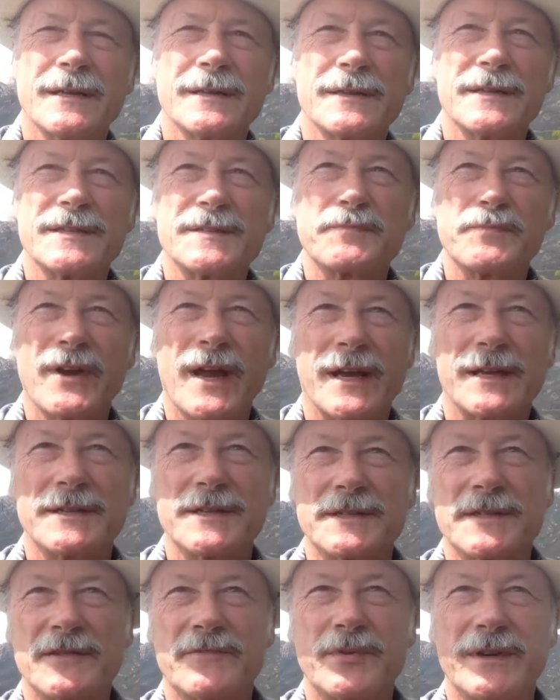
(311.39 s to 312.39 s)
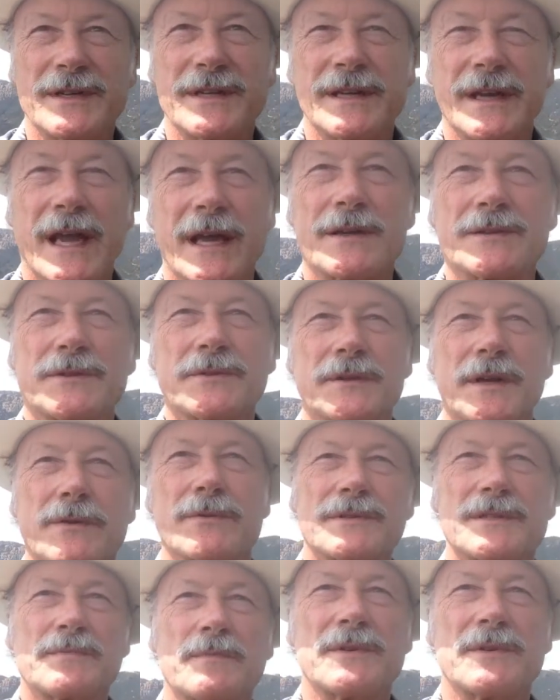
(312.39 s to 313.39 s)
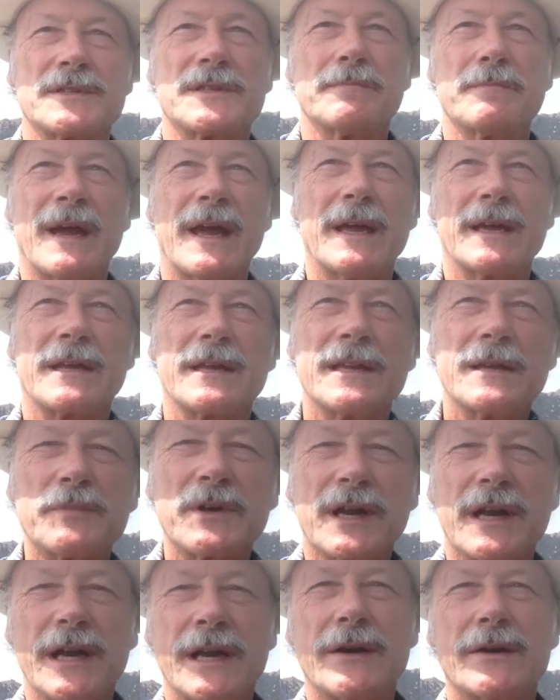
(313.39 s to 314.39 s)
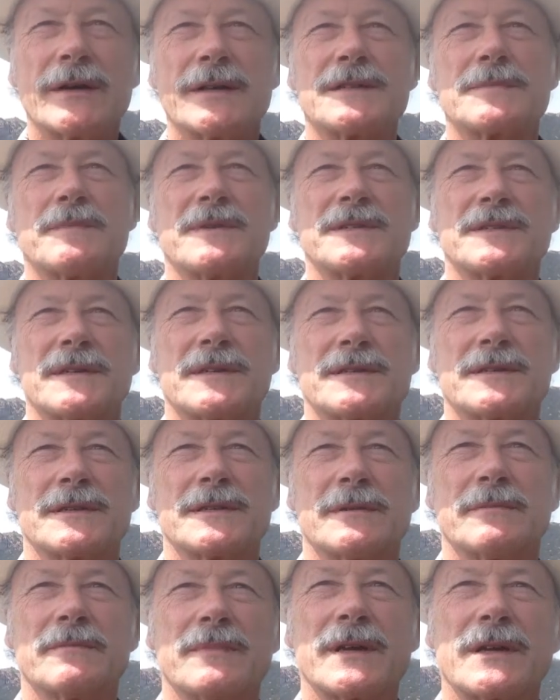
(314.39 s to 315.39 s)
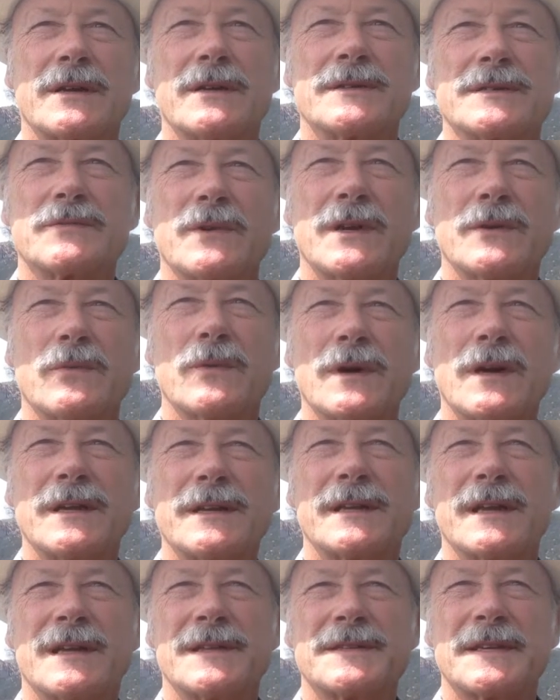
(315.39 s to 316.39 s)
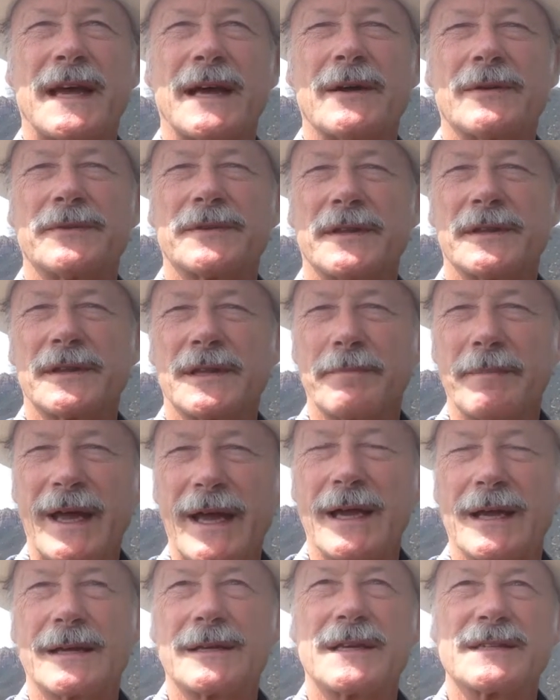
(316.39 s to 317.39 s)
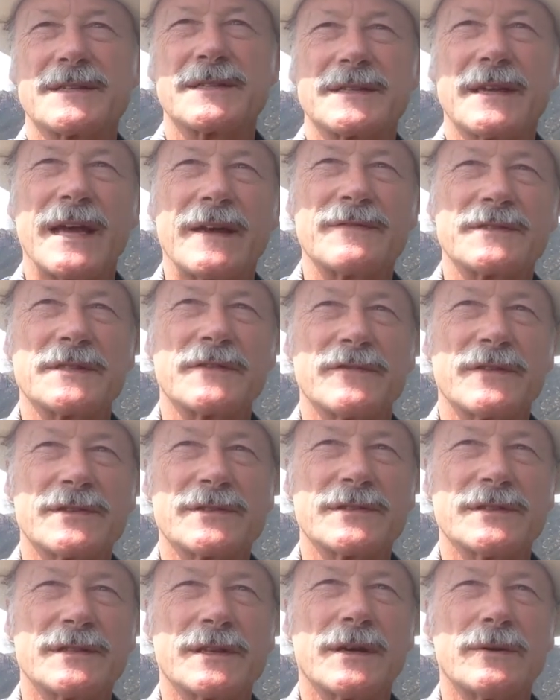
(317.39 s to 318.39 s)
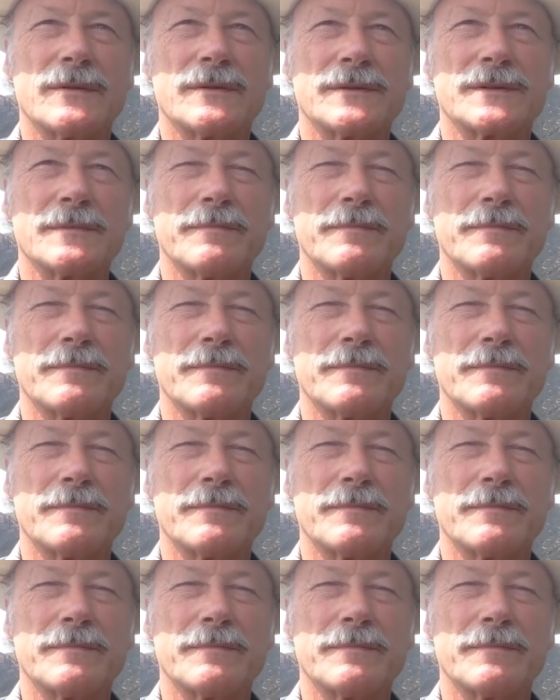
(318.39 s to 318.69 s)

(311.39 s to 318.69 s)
This practice of printing extra notes puts a bank in a precarious position because when word gets out that the bank doesn't have sufficient gold